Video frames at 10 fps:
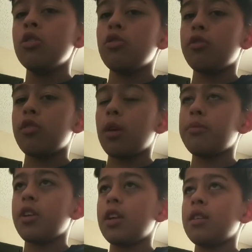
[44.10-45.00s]
do
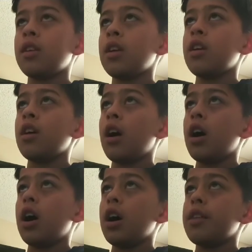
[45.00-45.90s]
something.
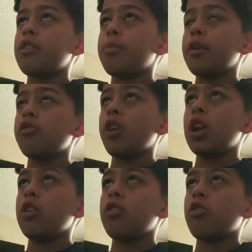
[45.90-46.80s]
Uh, spring
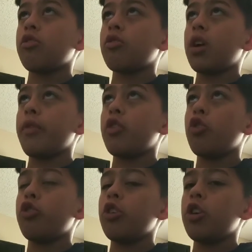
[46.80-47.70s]
training is just around the
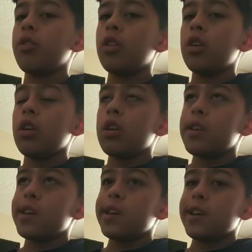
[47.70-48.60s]
corner,
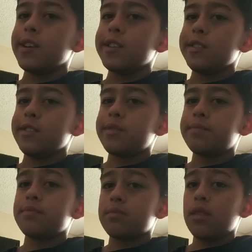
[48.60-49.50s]
and
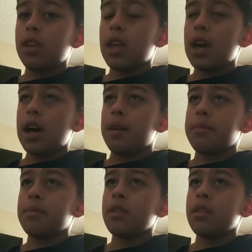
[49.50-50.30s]
yeah.